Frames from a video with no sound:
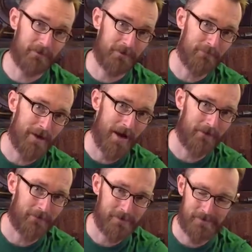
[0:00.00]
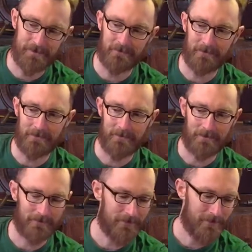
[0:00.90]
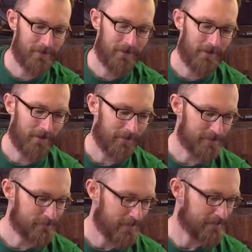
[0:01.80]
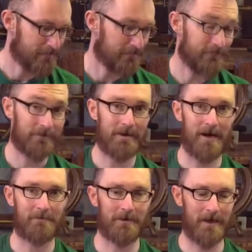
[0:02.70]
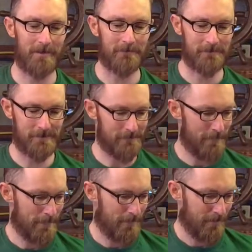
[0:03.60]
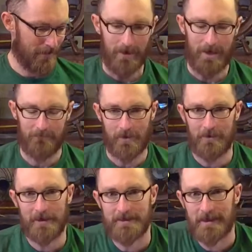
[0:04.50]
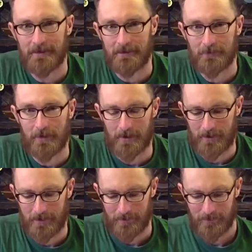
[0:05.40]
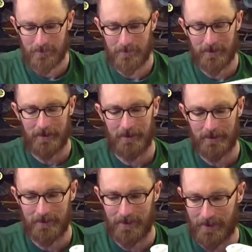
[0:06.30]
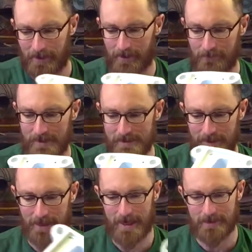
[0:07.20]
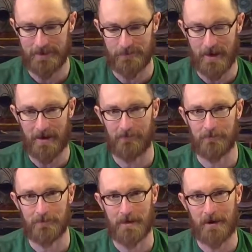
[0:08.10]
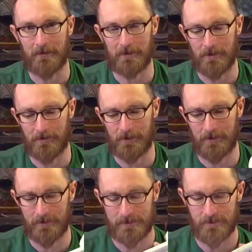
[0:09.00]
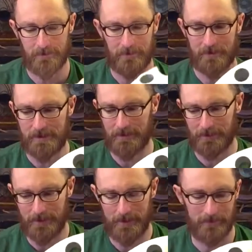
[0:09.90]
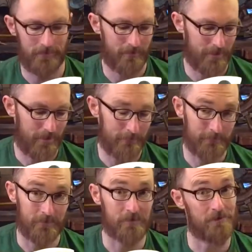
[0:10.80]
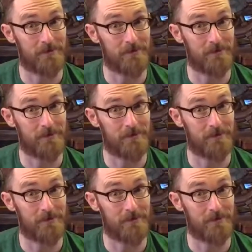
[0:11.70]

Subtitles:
don't need batteries. You don't need long, expensive copper cables. I've already taken it apart, and I recently got this back from a powder coater, so it looks clean. I'll show